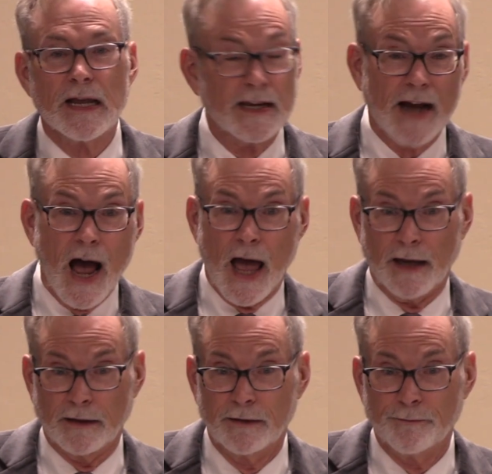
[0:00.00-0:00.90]
he
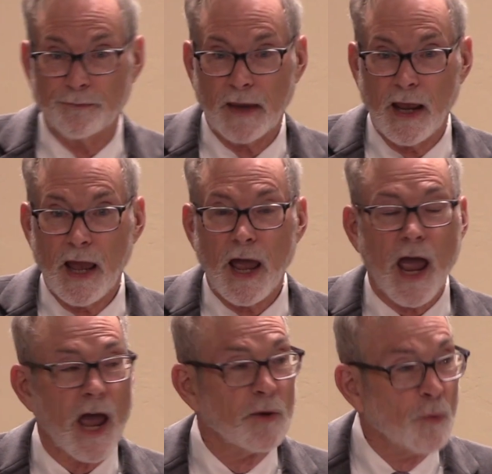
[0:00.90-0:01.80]
died.
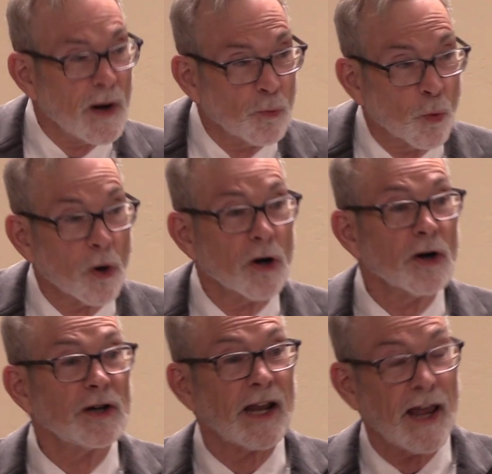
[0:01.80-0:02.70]
And when
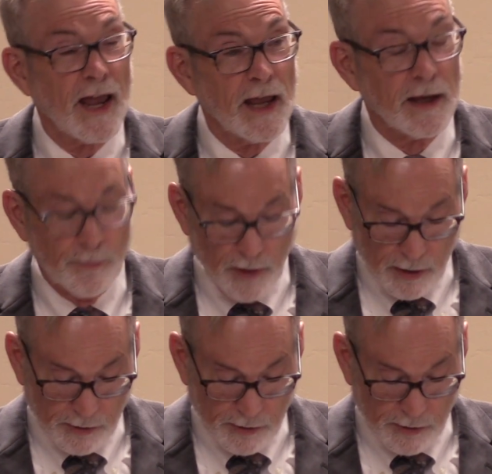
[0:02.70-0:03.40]
word came